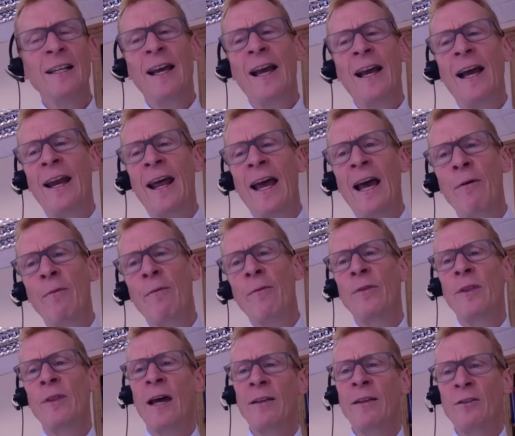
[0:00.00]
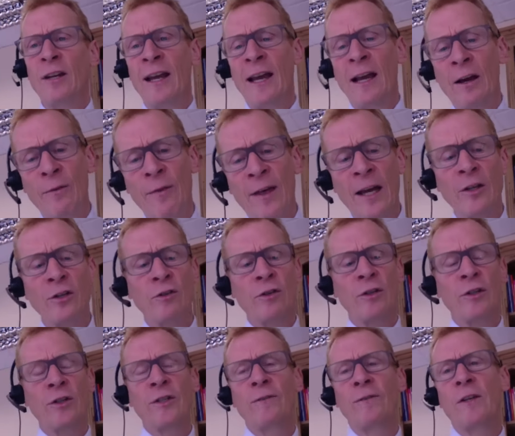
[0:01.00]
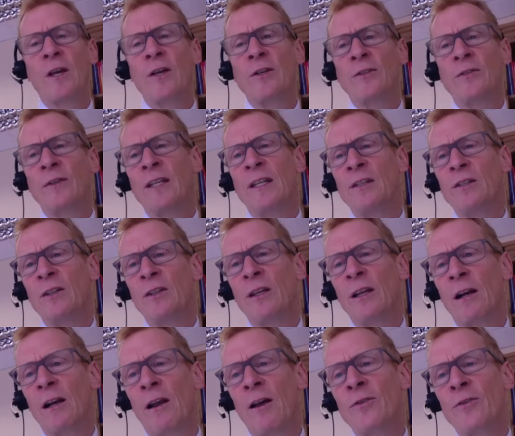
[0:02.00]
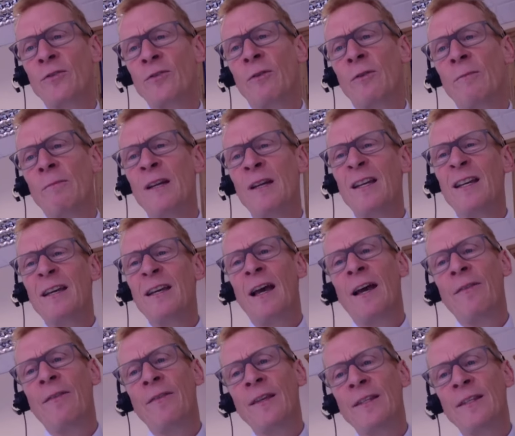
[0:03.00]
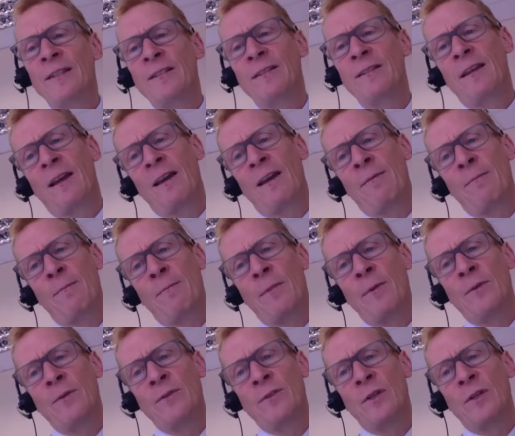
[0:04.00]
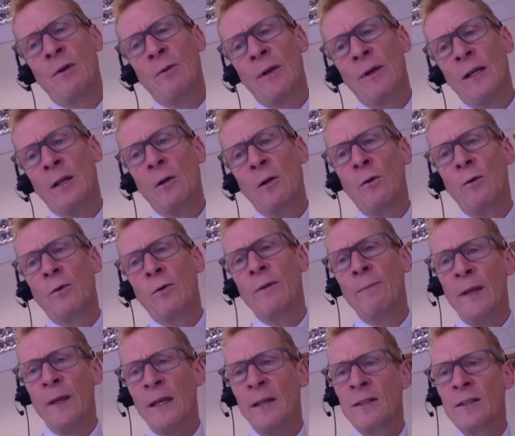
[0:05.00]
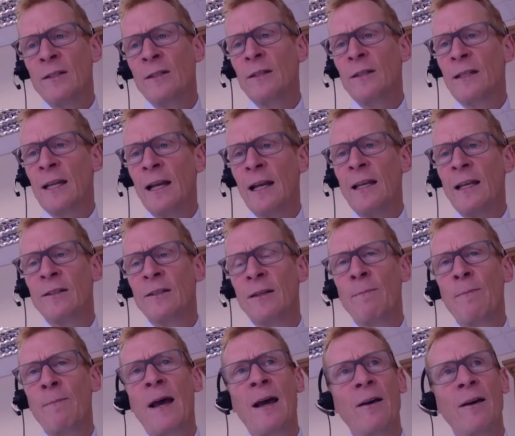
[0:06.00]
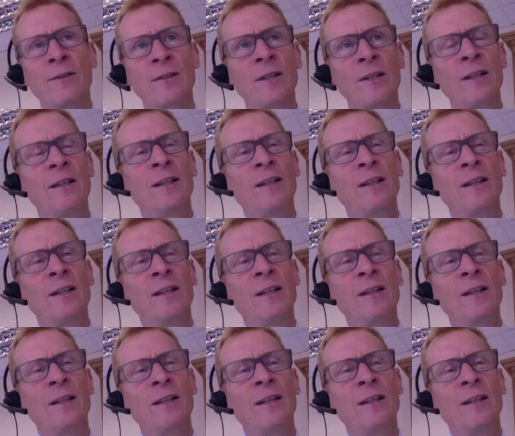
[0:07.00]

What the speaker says: and how that transfers into the classroom. And this Zoe and Laura have been telling us about